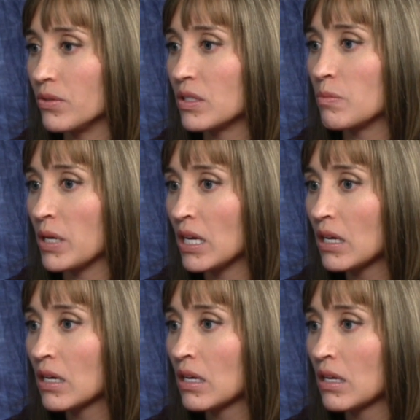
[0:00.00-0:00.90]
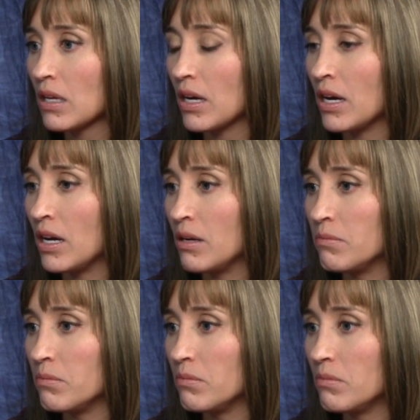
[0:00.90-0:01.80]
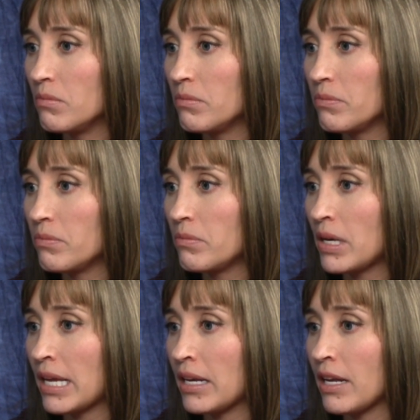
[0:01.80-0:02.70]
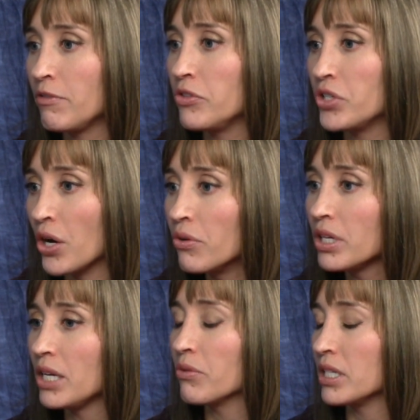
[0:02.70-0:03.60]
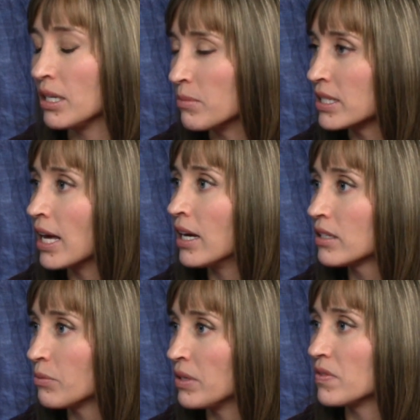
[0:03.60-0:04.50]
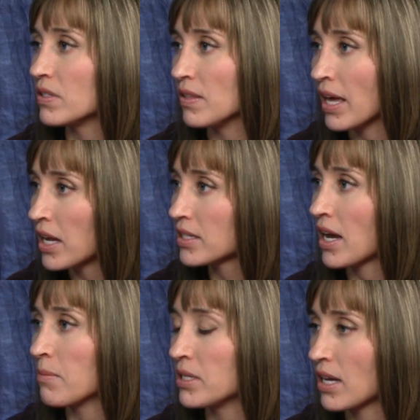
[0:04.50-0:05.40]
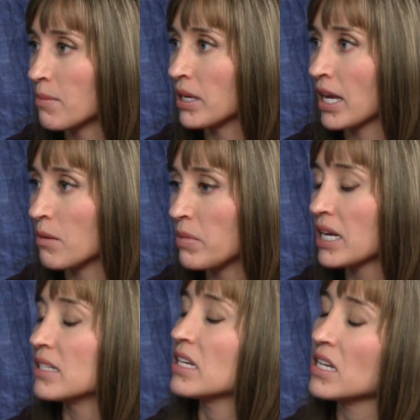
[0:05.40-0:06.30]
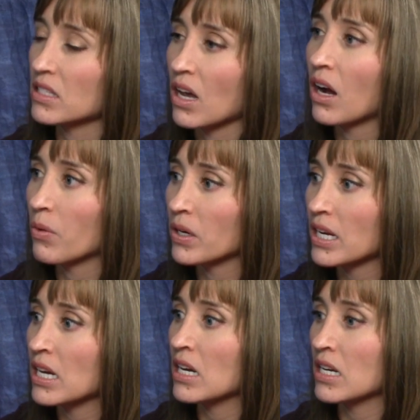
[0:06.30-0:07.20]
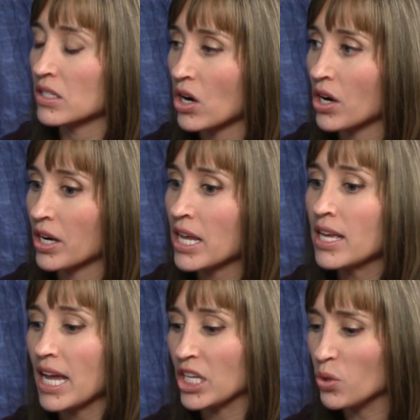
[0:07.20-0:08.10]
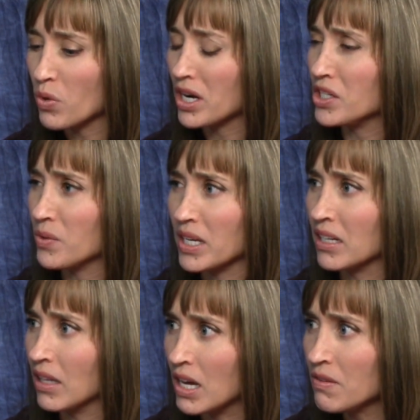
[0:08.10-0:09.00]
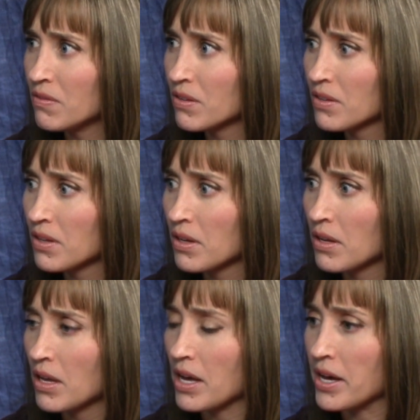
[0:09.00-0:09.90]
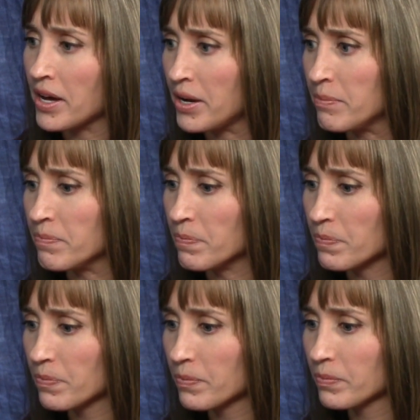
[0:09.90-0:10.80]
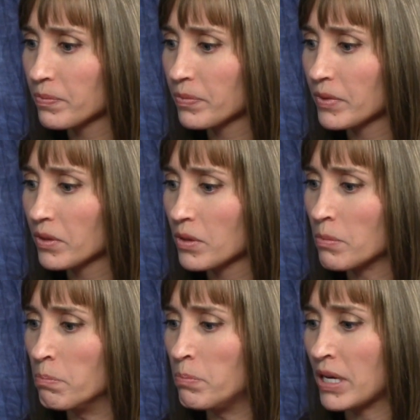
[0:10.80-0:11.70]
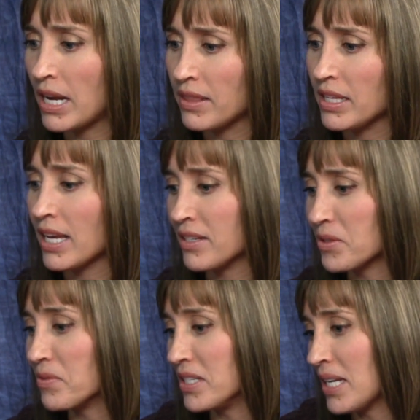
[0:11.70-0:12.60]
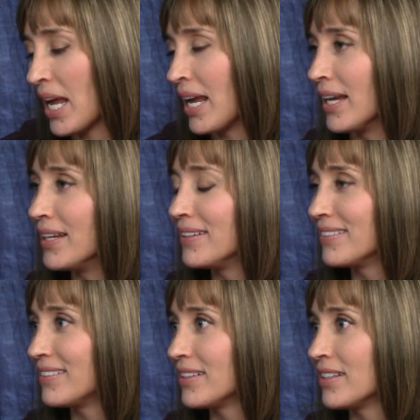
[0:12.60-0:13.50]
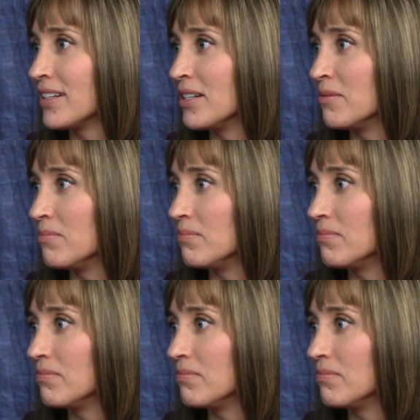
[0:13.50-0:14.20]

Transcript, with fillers: speak um, and if you don't he redeems that we've seen that time and time again because it is awkward and it is hard and you want to do it in love sure um, but at the end of the day um,